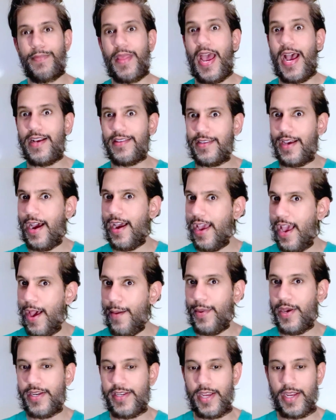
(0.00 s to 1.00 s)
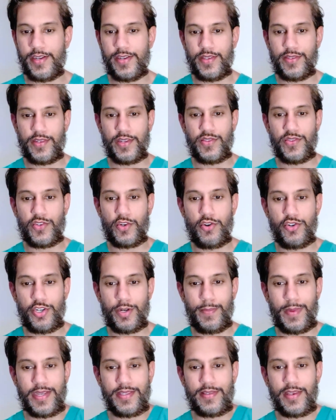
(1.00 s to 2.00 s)
as I am a dentist and
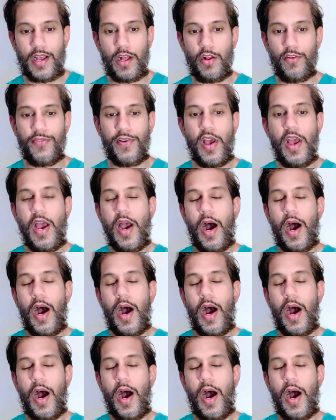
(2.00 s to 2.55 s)
surgeon myself,